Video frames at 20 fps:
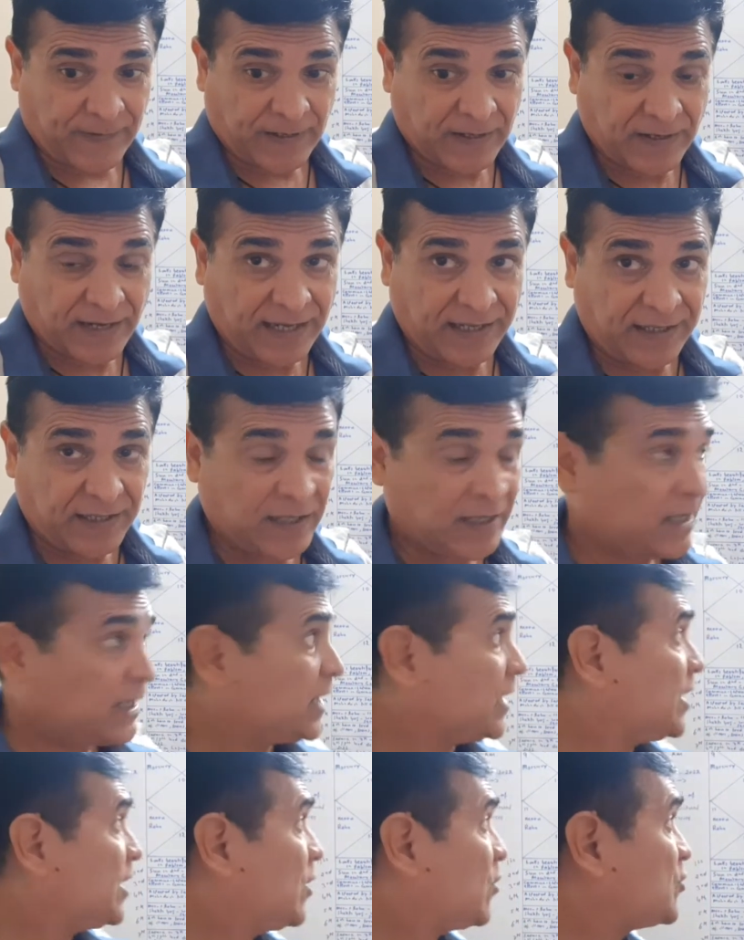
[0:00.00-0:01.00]
Right?
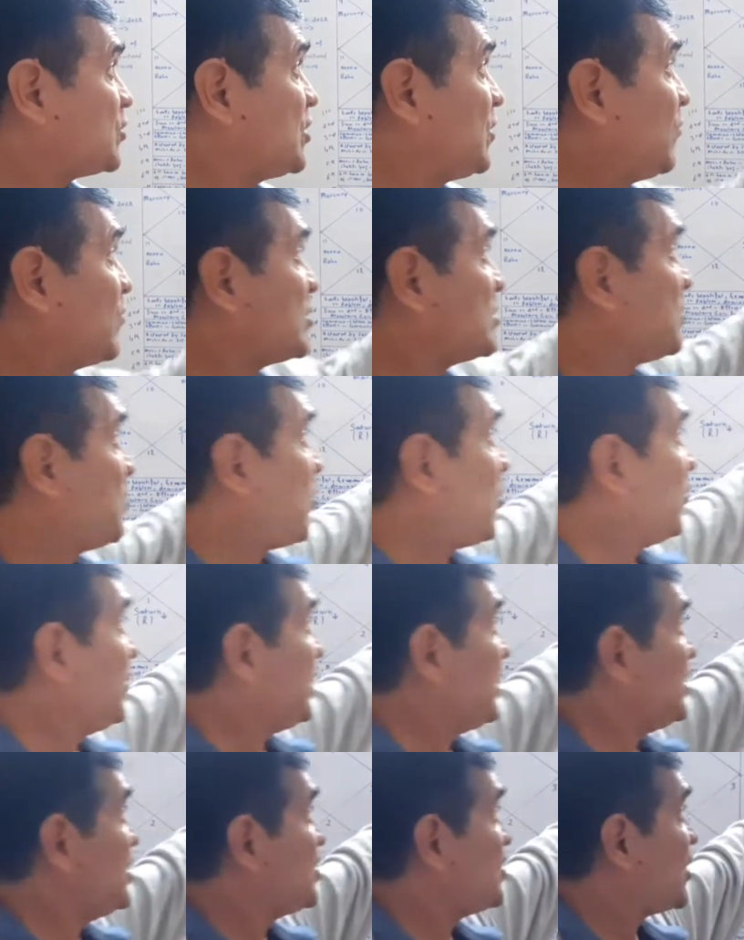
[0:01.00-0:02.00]
Now she was
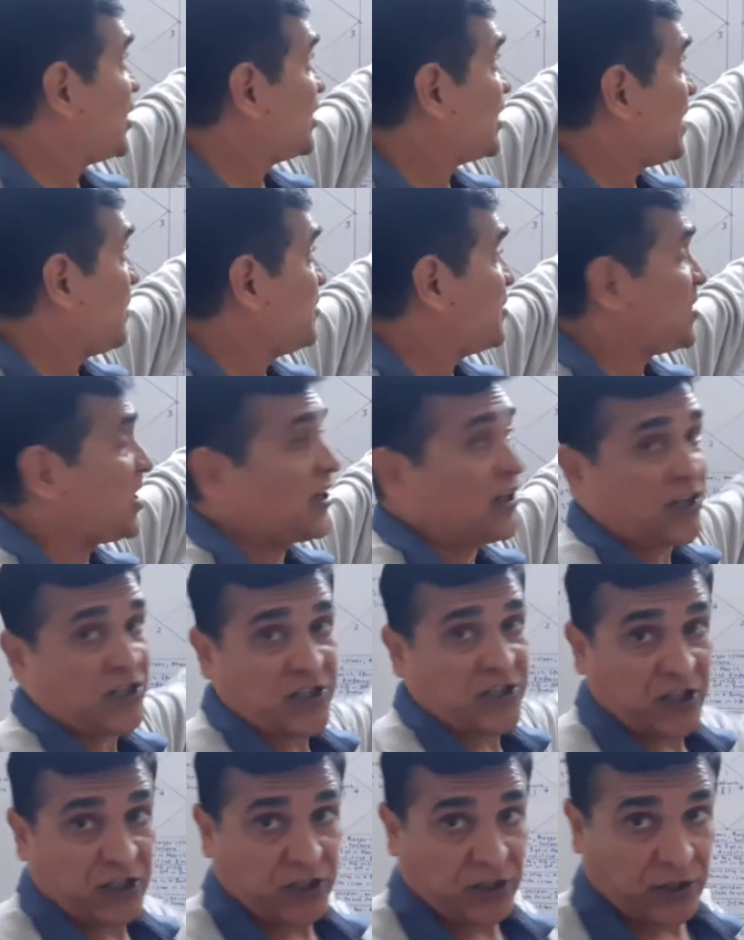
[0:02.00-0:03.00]
born in Satabhisha
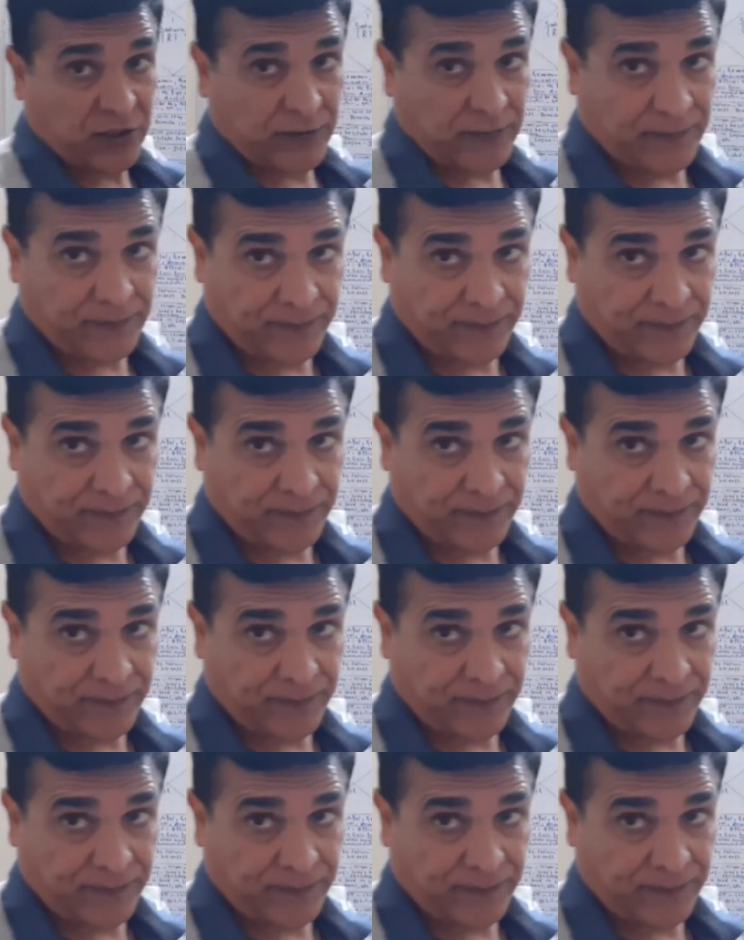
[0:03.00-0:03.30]
Nakshatra.